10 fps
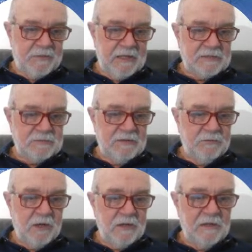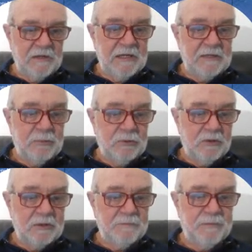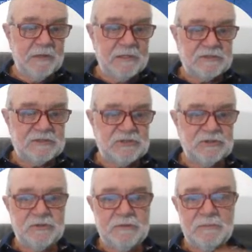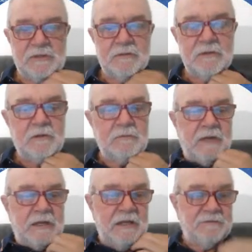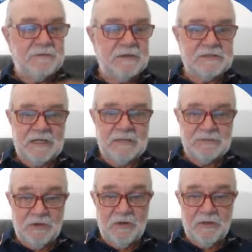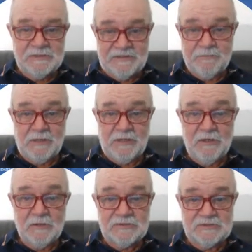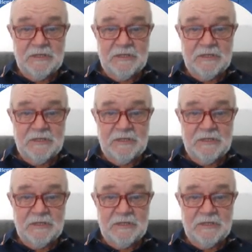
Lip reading: next one, if you go to the leaderboard, let's assume that Little Wren left at the same time as everyone else.